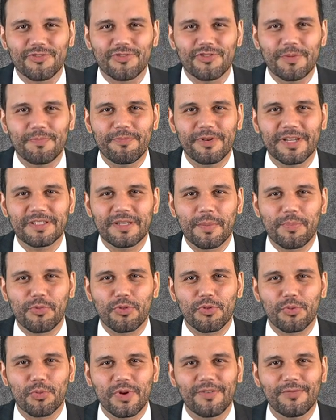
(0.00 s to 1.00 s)
she picks up
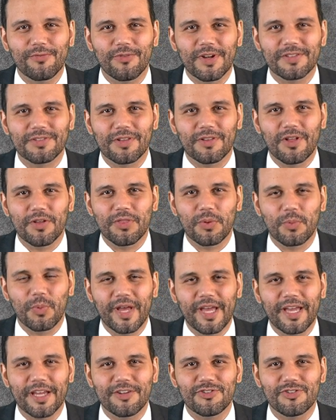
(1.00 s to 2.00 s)
three friends along the
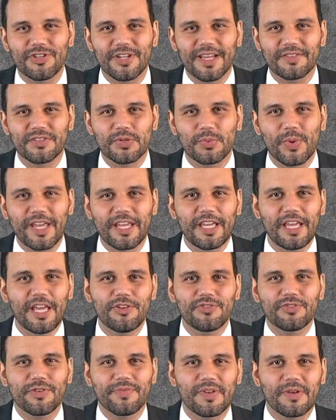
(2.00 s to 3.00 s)
way, and she has to wake
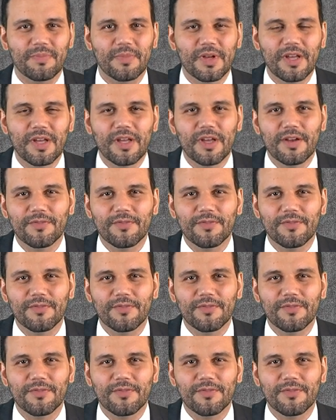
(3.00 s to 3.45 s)
each of them